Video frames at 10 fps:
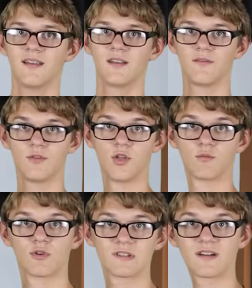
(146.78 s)
And if you
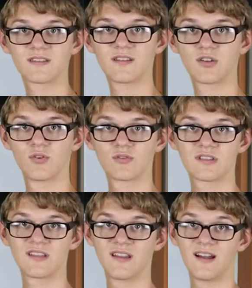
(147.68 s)
are socks and doors,
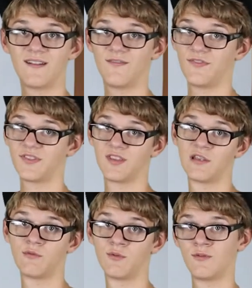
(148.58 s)
then I think that
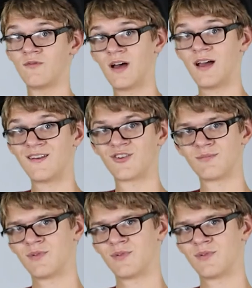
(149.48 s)
you will find your